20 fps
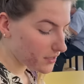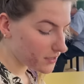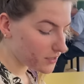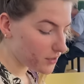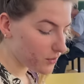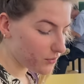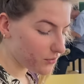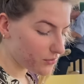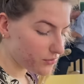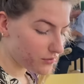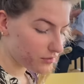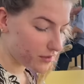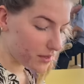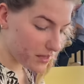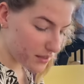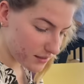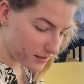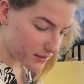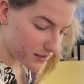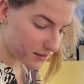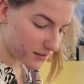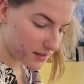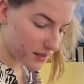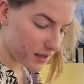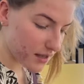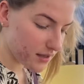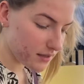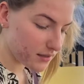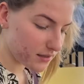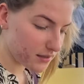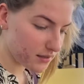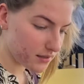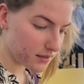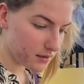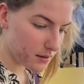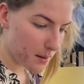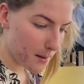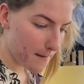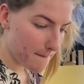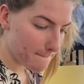So this is
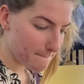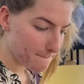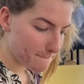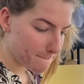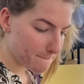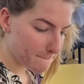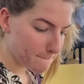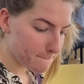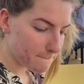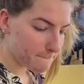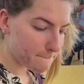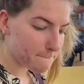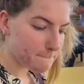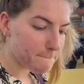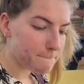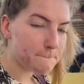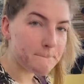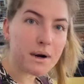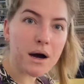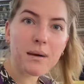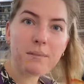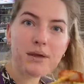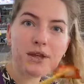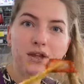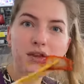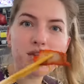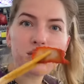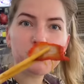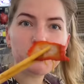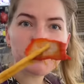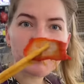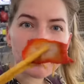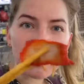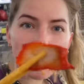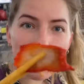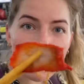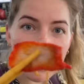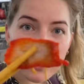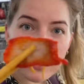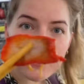barbecued
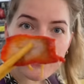pork.